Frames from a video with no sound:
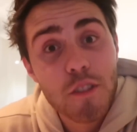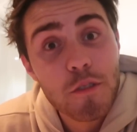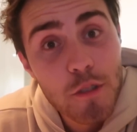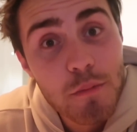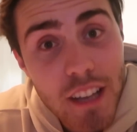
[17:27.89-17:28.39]

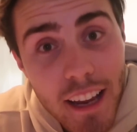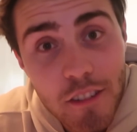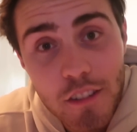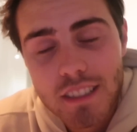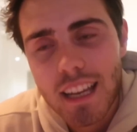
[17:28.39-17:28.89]
YouTube
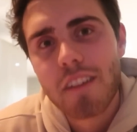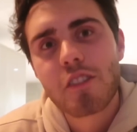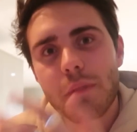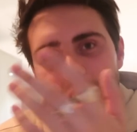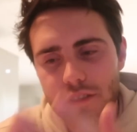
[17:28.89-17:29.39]
channel, because I have
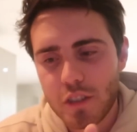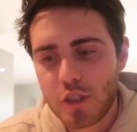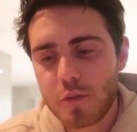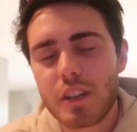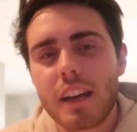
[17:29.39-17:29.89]
got my other
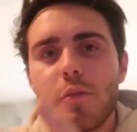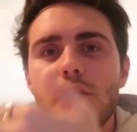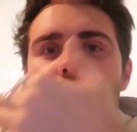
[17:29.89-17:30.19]
YouTube channel,